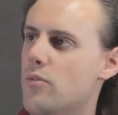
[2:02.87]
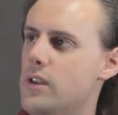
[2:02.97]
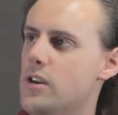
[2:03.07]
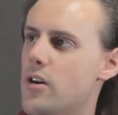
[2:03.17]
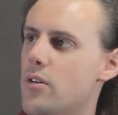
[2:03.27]
we
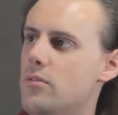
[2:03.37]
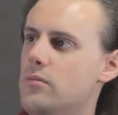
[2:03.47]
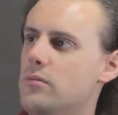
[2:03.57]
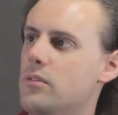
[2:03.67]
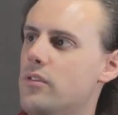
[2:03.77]
know
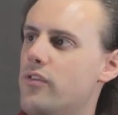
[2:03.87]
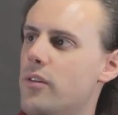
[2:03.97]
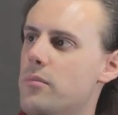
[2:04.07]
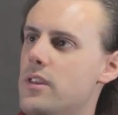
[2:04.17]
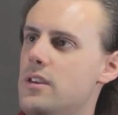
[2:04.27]

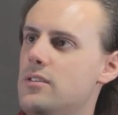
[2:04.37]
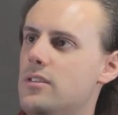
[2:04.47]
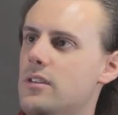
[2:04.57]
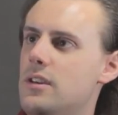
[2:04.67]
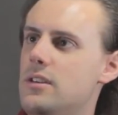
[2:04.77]
from these
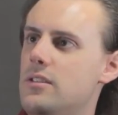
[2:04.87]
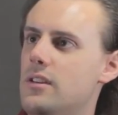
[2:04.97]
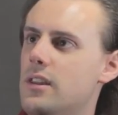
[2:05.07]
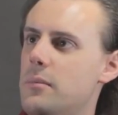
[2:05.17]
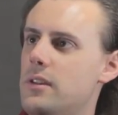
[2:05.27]
easy
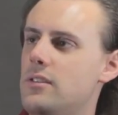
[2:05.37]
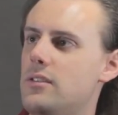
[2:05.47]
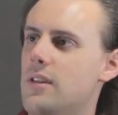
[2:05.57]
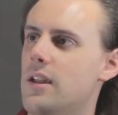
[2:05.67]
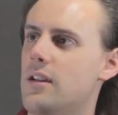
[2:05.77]
limits
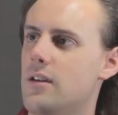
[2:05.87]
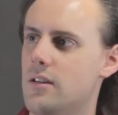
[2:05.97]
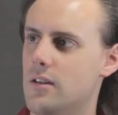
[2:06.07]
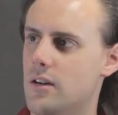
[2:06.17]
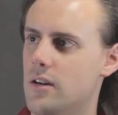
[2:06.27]
that
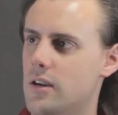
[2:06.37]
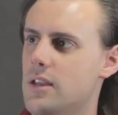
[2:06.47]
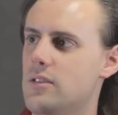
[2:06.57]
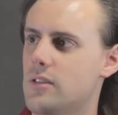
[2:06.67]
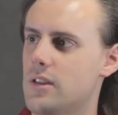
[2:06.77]
are
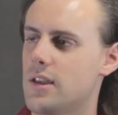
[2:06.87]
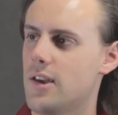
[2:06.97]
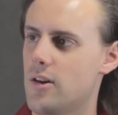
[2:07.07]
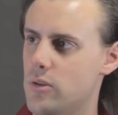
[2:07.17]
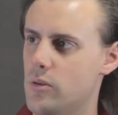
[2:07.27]
easily
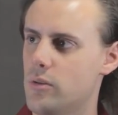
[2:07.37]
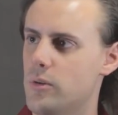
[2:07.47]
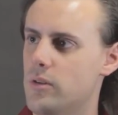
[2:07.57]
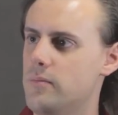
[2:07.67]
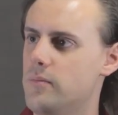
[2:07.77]

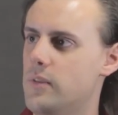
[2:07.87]
calculable